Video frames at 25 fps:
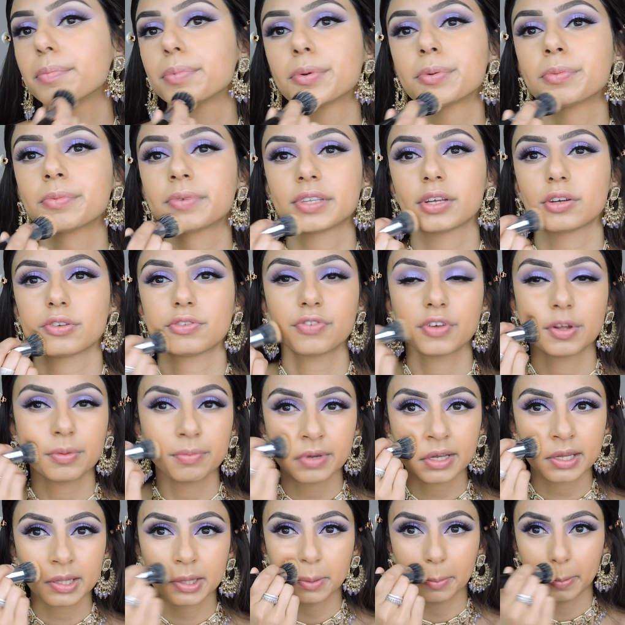room because I was
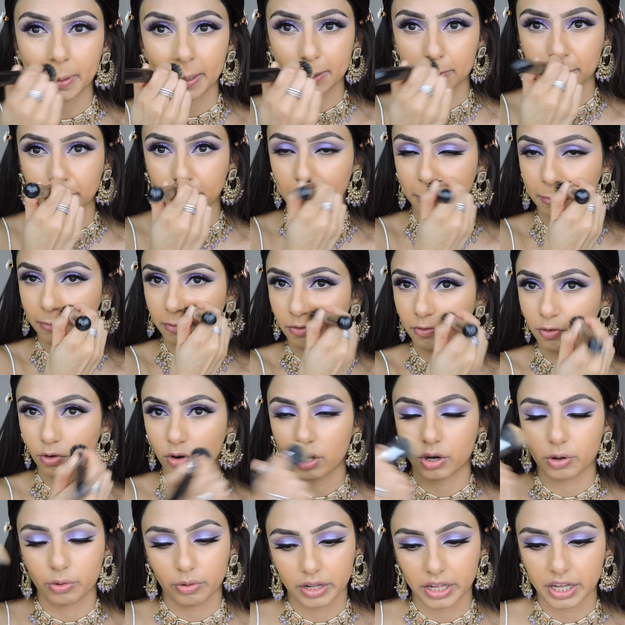filming in the basement
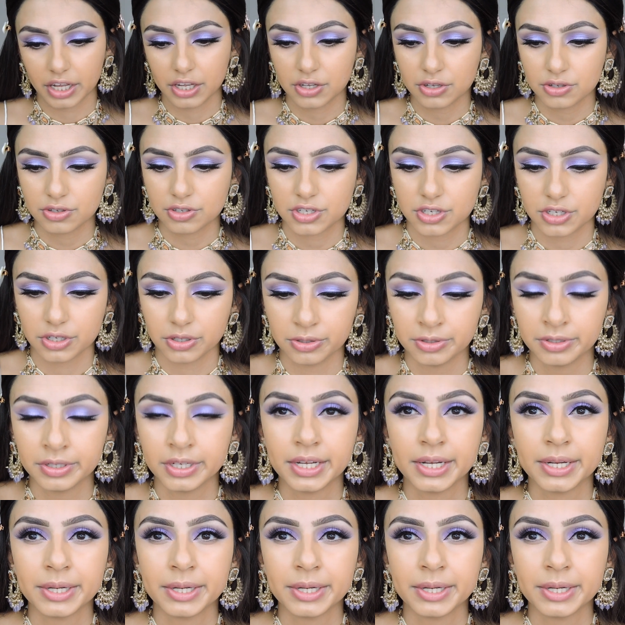before, well I used to,